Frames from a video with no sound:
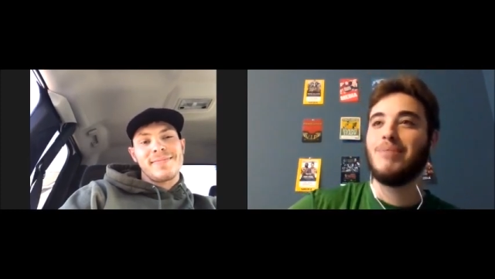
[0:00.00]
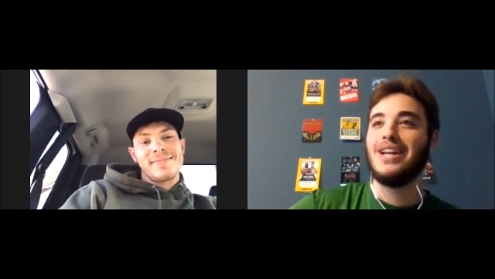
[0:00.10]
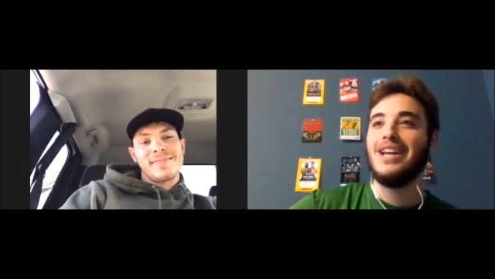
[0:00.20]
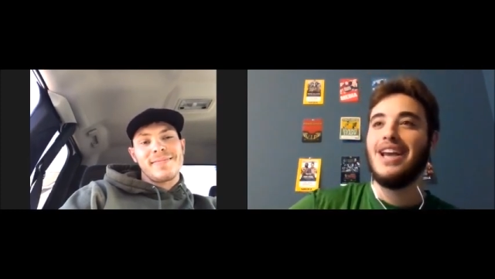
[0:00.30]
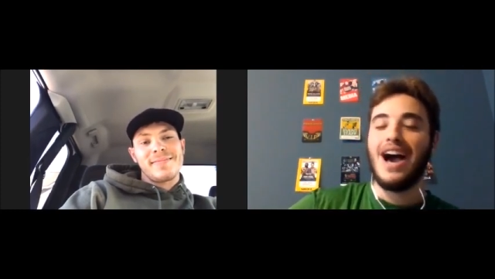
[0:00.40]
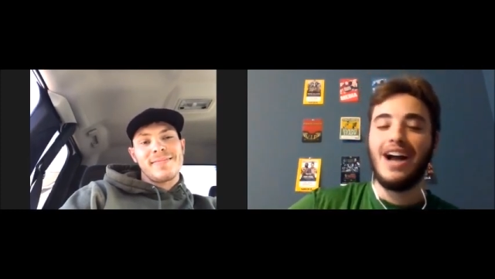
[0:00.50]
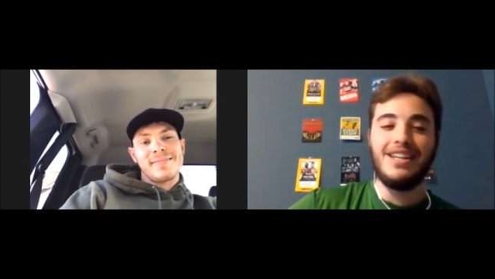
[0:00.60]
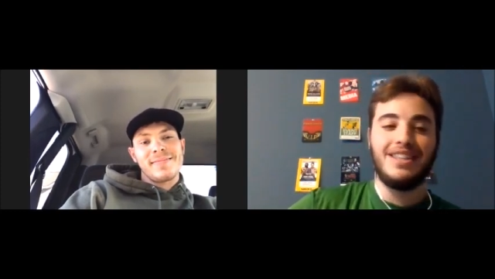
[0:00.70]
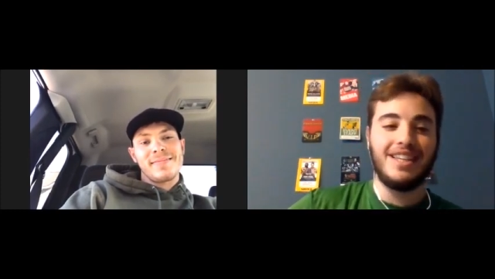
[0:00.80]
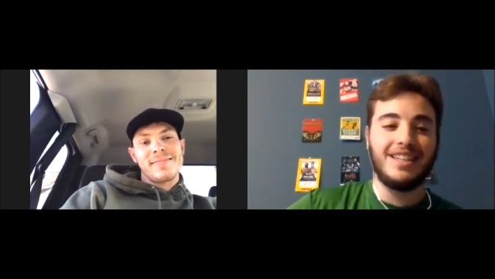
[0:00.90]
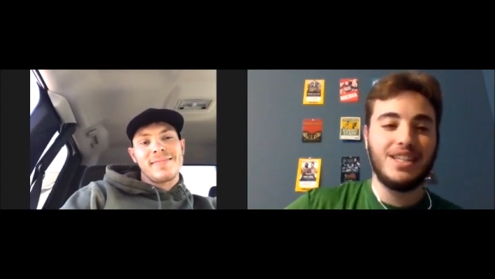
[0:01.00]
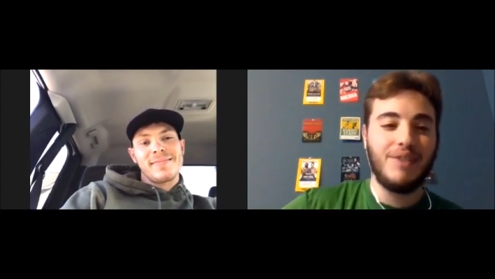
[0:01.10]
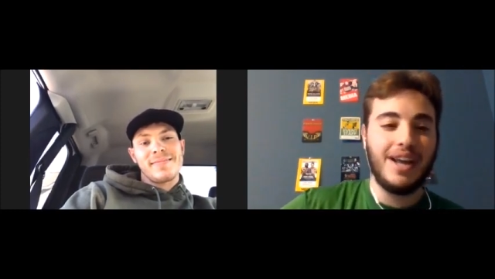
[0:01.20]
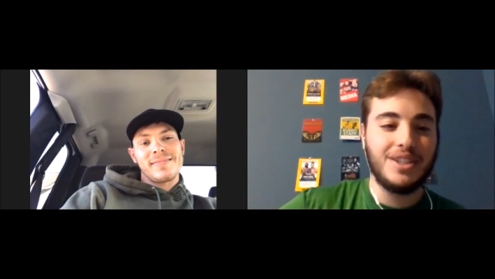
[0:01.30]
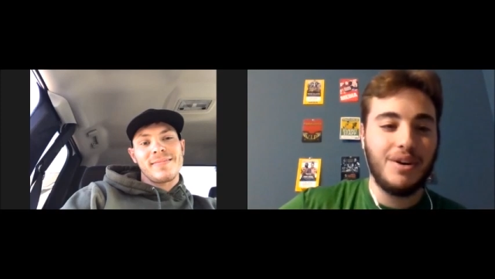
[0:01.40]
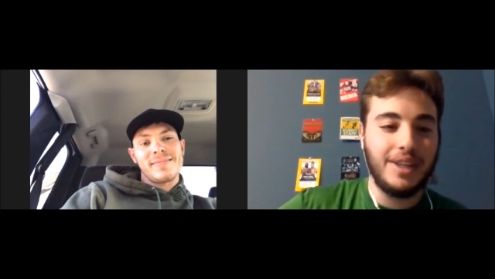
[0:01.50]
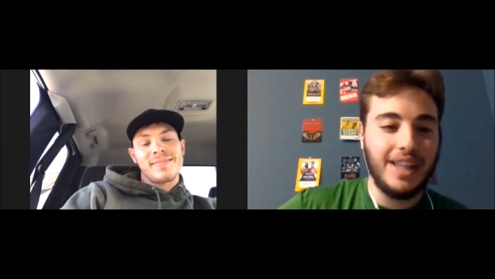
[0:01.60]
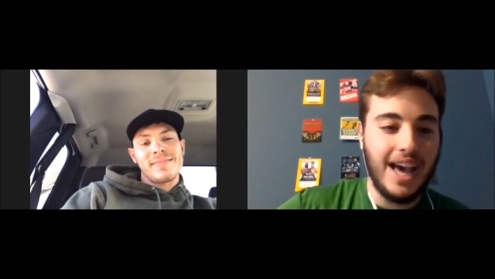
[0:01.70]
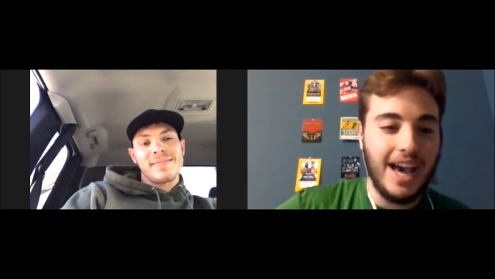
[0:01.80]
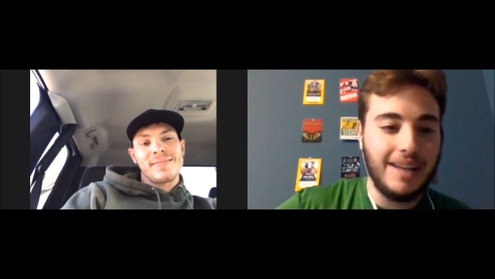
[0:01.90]
Speaker 1: But how do you think this fight's going to
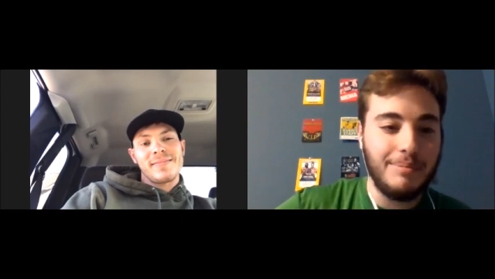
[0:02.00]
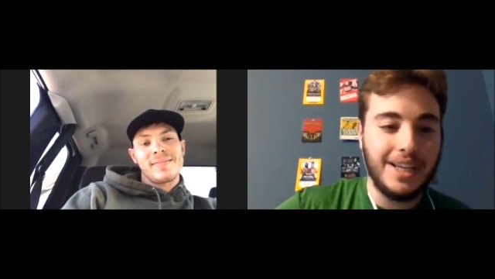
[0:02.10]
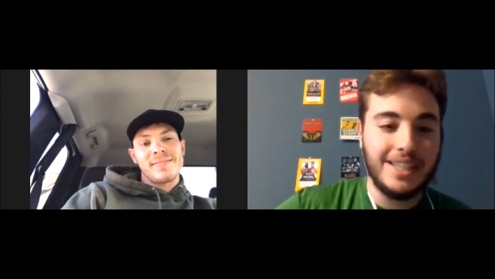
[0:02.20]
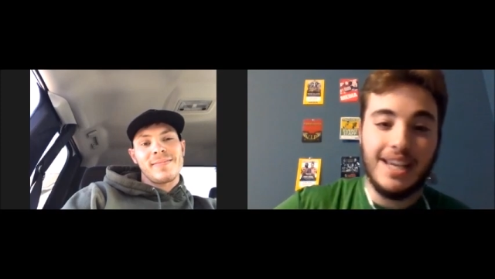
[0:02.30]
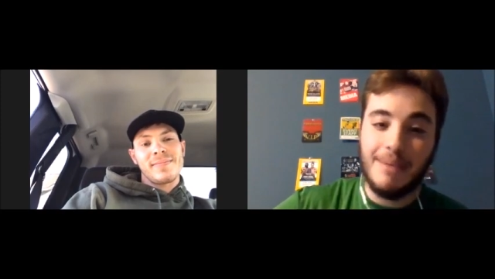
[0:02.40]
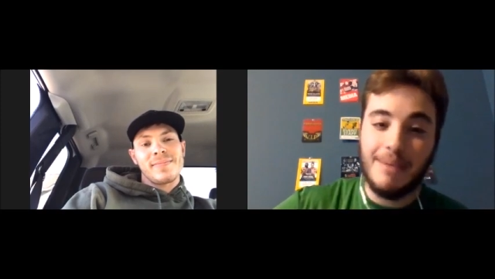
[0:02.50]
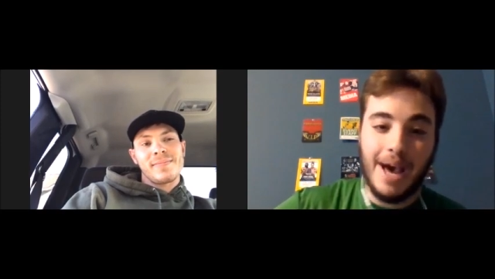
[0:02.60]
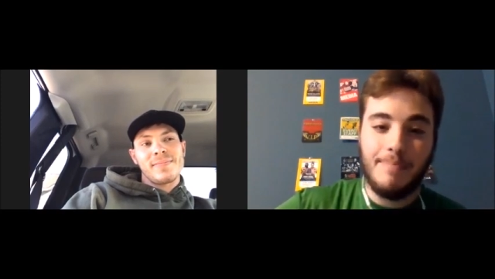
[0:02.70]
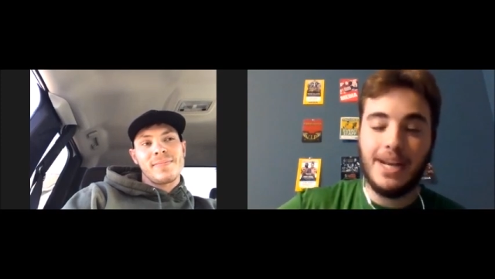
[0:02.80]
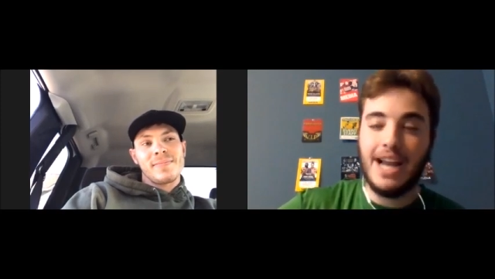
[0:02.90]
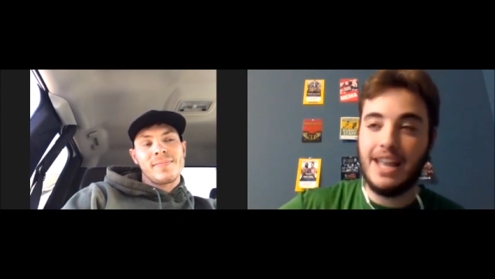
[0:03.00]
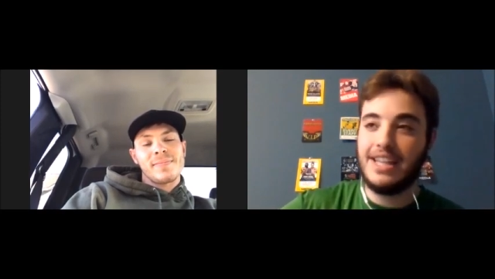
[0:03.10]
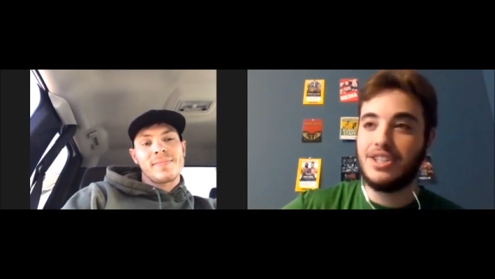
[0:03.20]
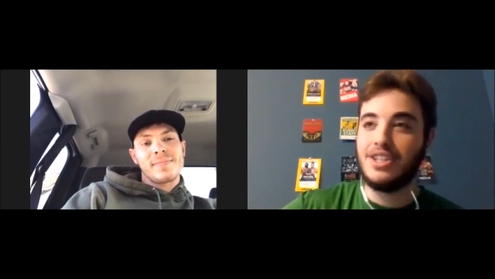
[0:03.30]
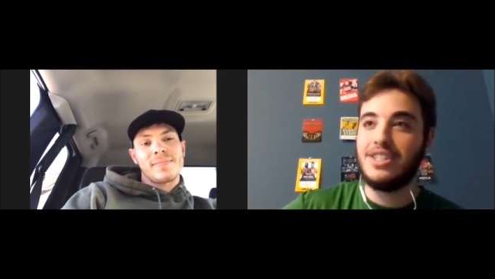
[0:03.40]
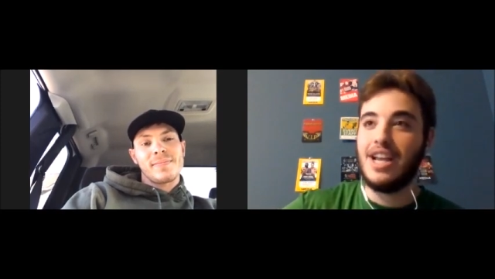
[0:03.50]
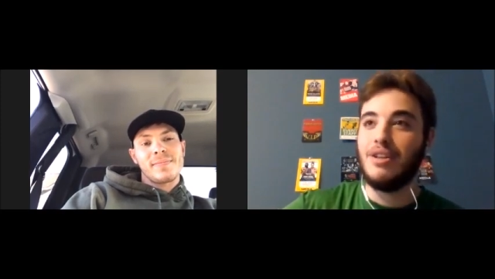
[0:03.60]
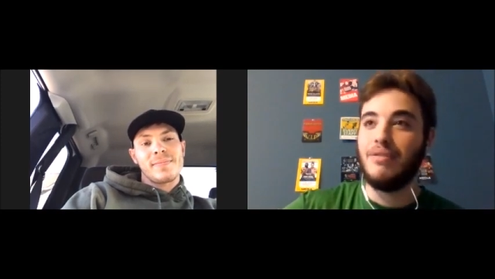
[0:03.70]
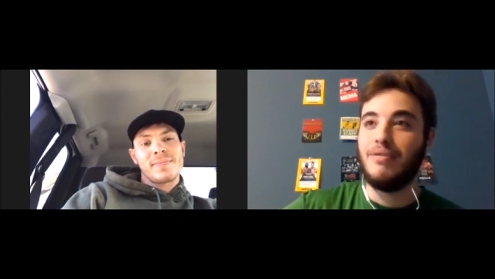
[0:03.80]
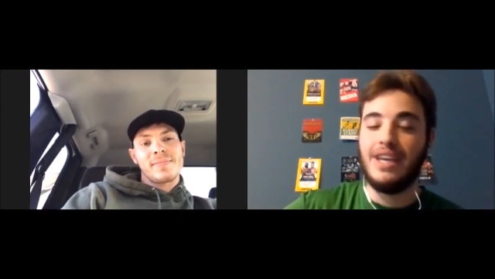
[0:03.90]
end? Because in my opinion, I think it's going to stay on the
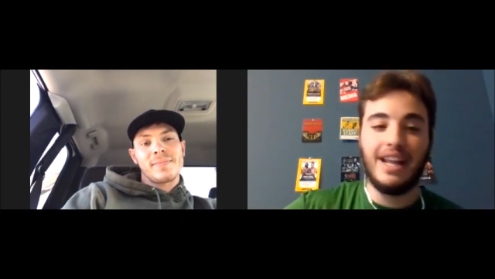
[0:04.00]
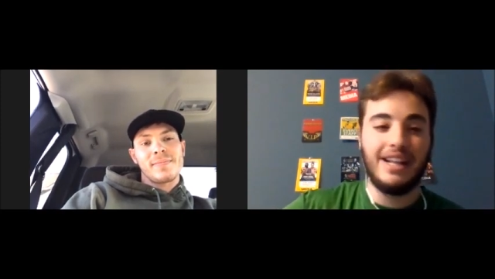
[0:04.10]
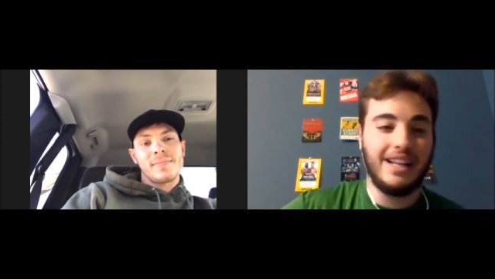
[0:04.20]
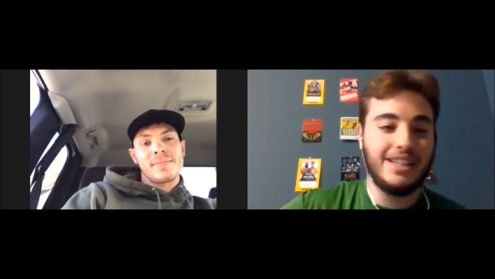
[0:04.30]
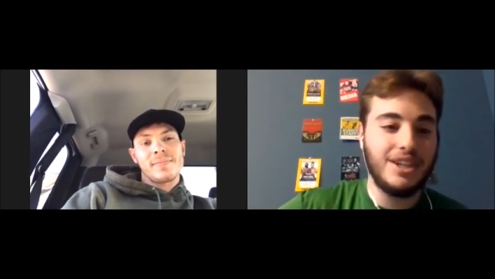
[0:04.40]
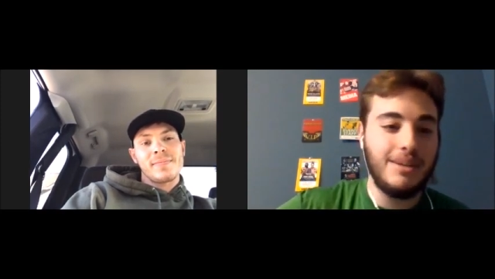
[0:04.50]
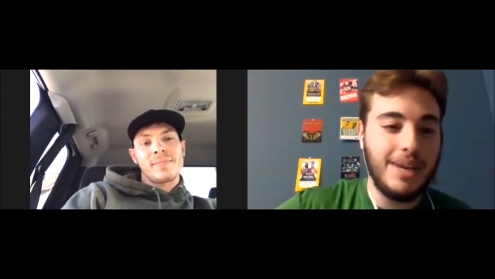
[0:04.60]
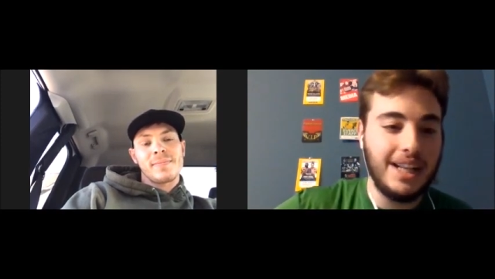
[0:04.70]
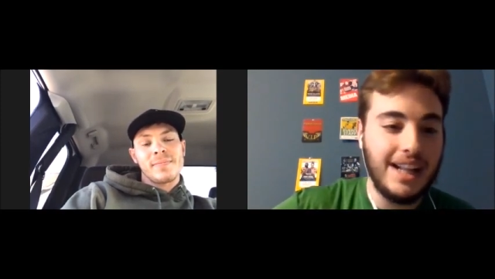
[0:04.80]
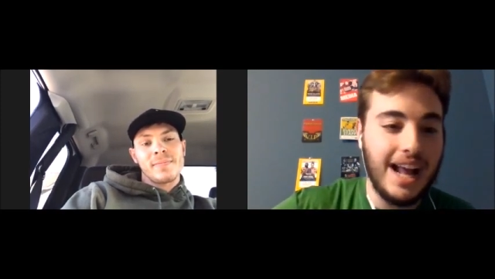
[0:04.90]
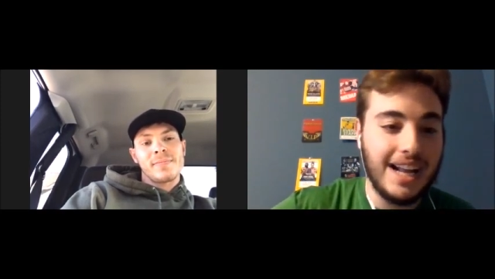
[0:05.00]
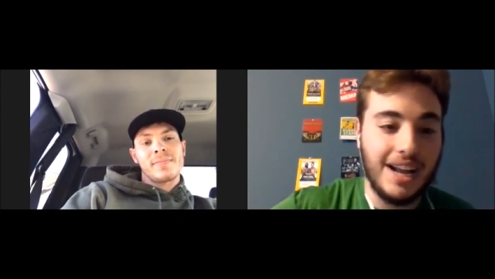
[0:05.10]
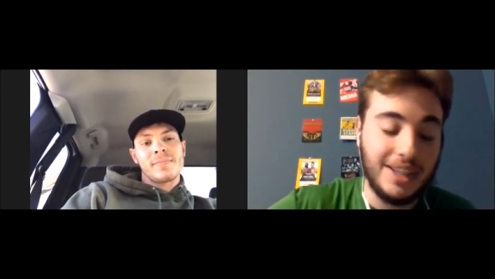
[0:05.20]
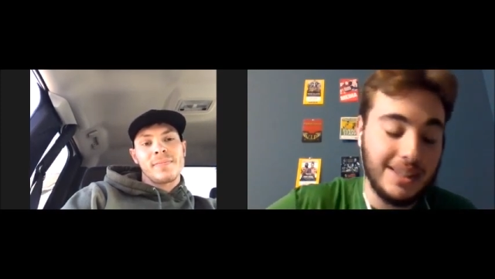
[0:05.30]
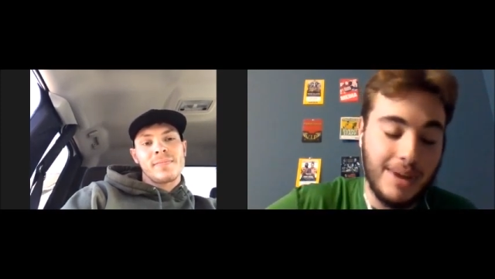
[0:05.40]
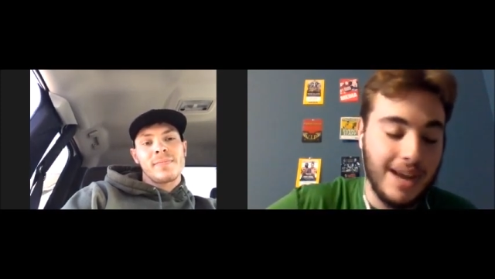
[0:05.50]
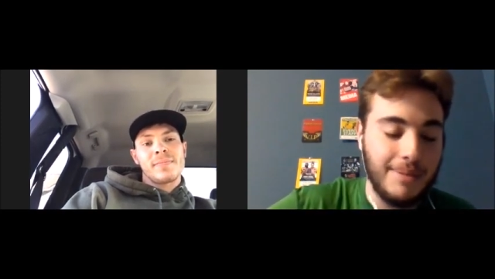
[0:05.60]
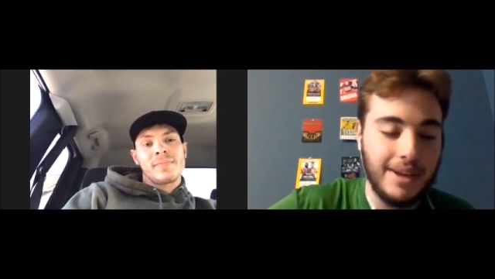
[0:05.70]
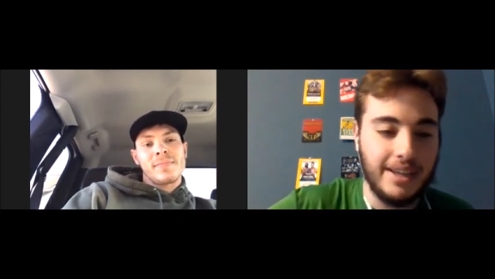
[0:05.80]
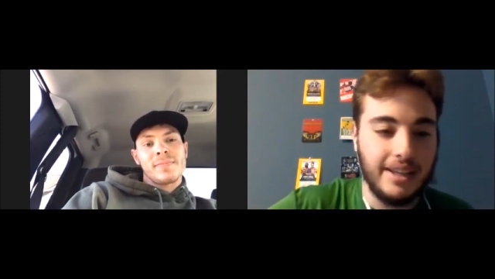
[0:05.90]
feet and, and it's going to be in a knockout. That's my
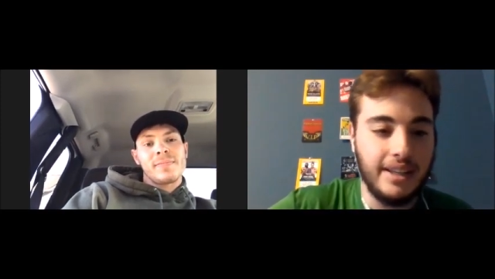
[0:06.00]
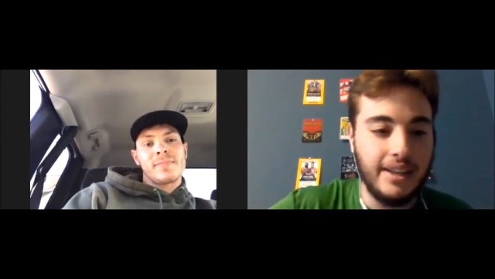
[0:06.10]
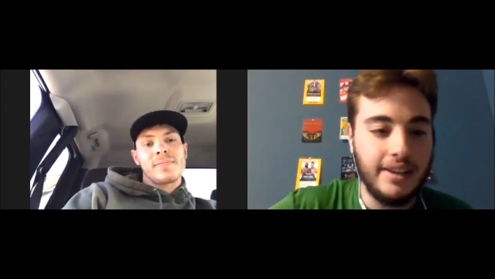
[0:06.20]
opinion.